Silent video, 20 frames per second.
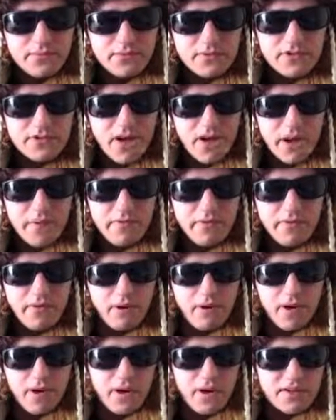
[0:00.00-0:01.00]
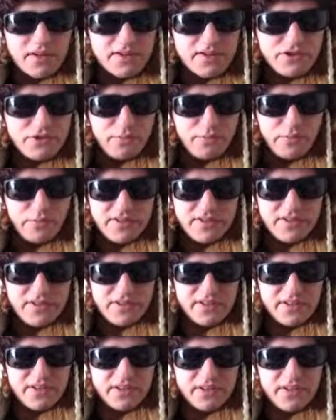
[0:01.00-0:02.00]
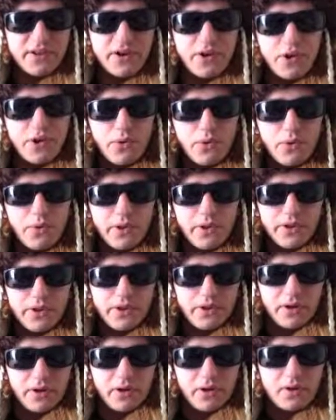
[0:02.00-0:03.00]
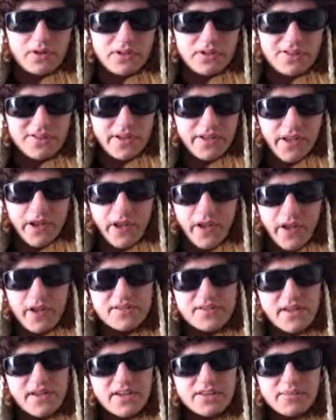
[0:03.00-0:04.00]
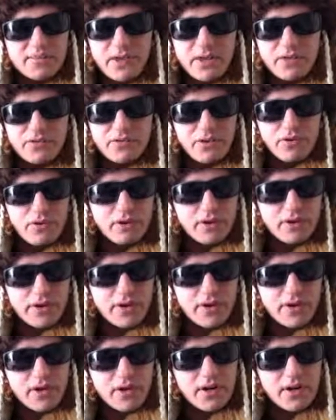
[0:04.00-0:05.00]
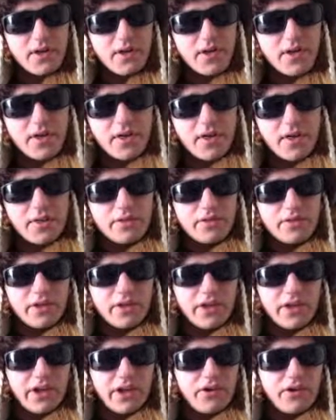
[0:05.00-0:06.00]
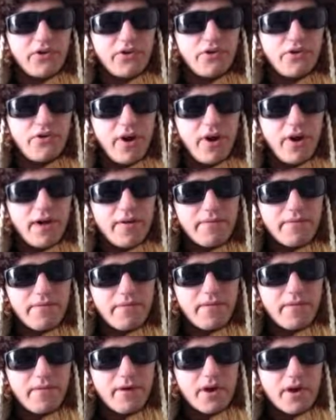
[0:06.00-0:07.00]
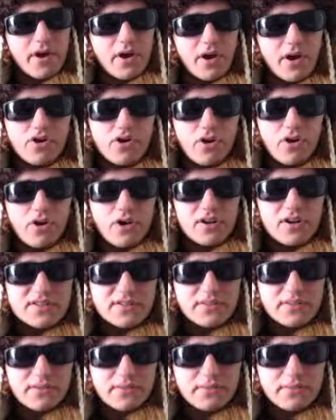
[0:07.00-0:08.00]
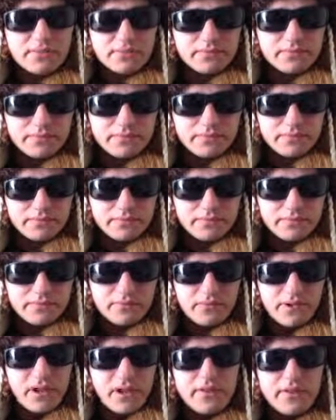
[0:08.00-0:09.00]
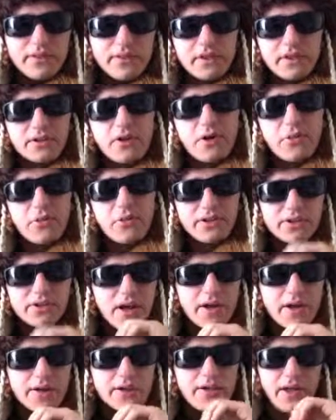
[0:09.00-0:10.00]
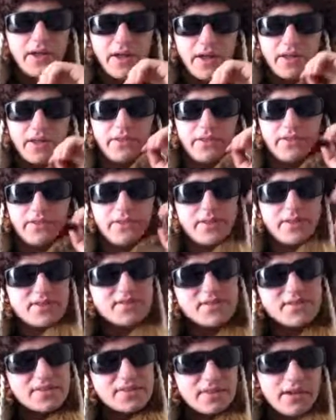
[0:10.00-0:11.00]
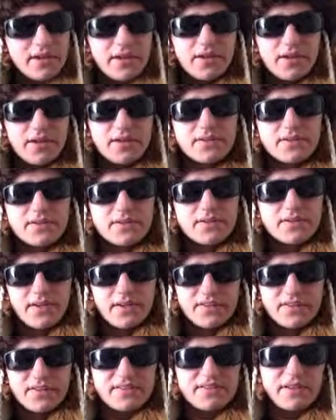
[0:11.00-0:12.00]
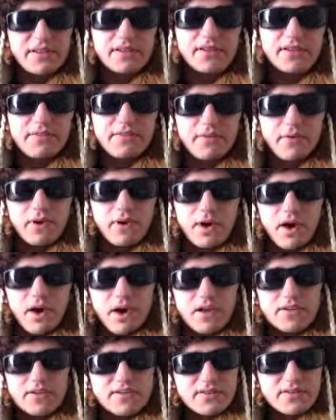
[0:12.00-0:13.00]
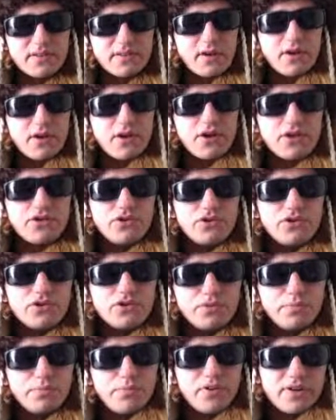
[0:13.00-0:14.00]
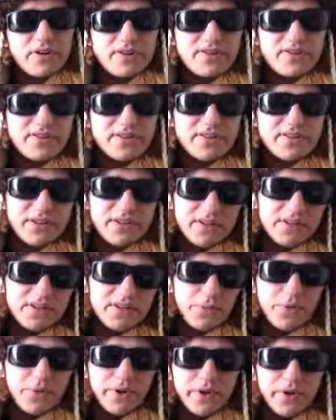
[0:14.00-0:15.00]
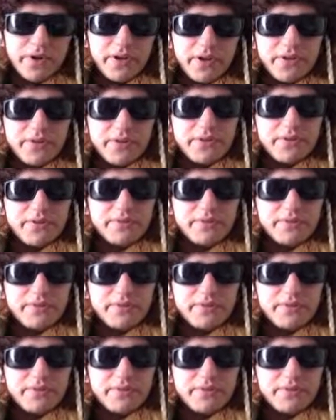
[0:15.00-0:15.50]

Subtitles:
time for us to proceed with the call stake. As I explained to you earlier, the graph crossed the lower line, and this is a signal for us to proceed with